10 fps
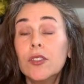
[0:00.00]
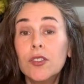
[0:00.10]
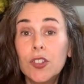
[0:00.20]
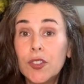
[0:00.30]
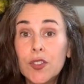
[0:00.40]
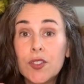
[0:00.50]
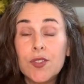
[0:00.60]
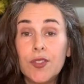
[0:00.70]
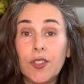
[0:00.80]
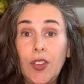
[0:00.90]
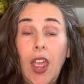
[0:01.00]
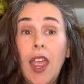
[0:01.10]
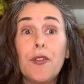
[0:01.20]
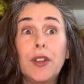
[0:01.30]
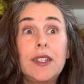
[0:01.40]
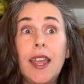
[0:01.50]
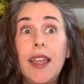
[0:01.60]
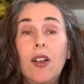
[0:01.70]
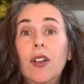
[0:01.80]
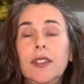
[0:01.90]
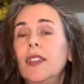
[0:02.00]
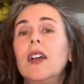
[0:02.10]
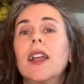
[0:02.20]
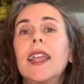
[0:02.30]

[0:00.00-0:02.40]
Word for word: just every day, all day long.